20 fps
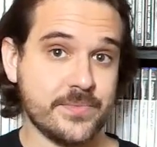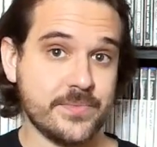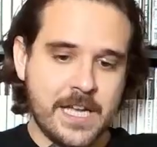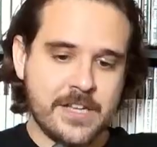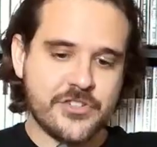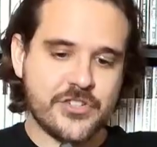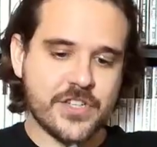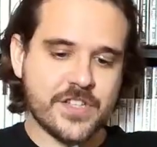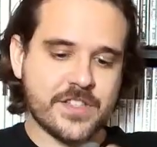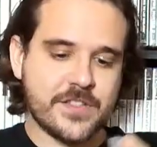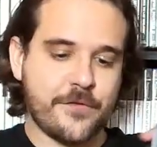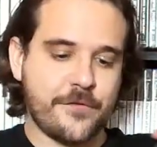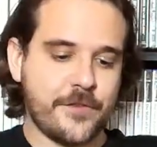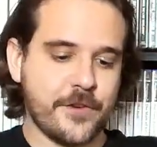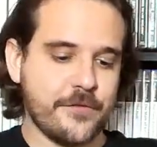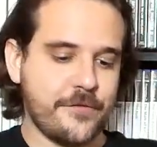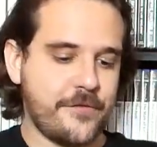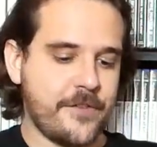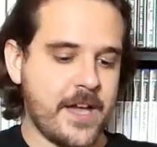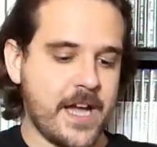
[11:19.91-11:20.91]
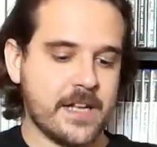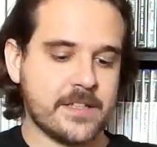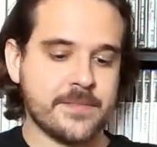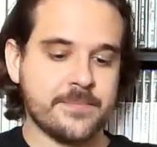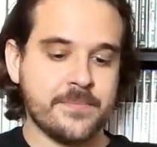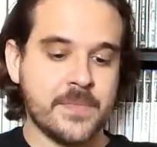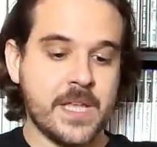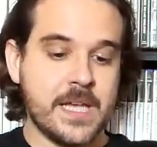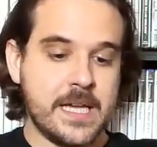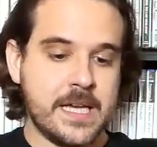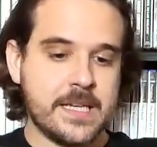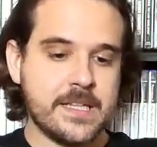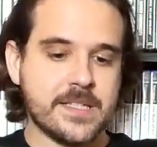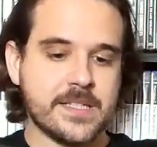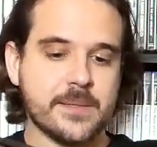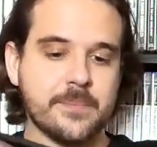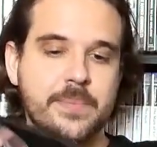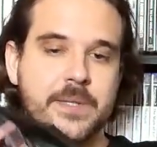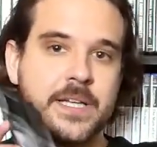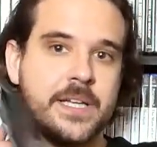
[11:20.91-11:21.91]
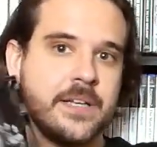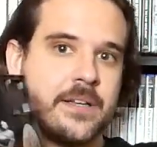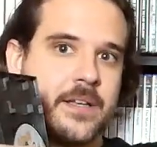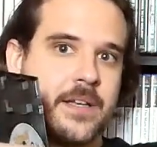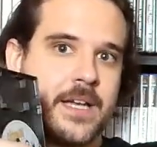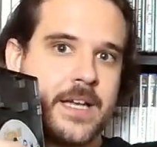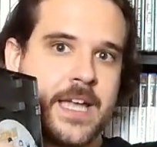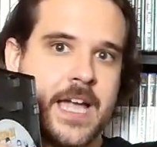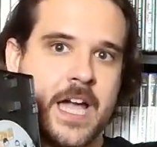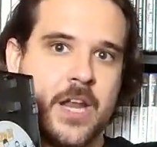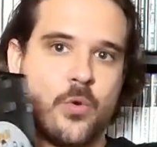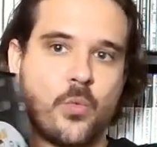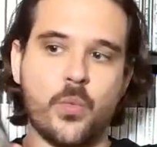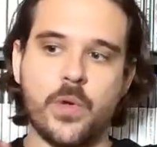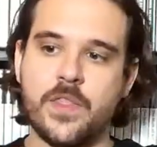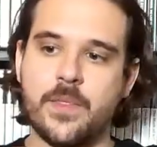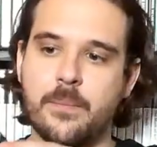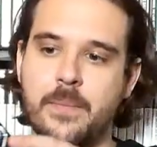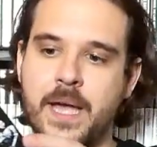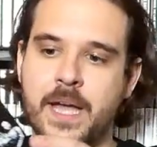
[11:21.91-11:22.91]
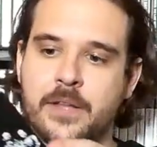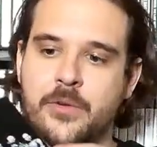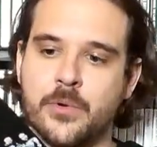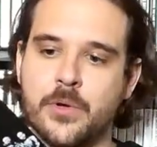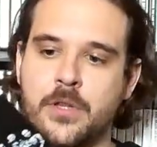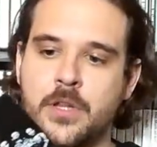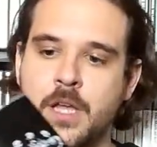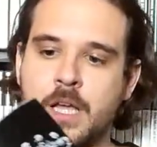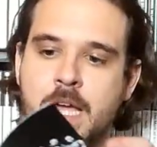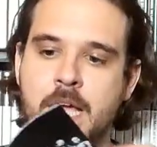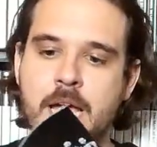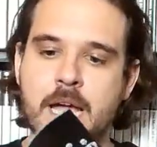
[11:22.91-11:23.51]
And just a fun fact, it is complete, again, with the manual,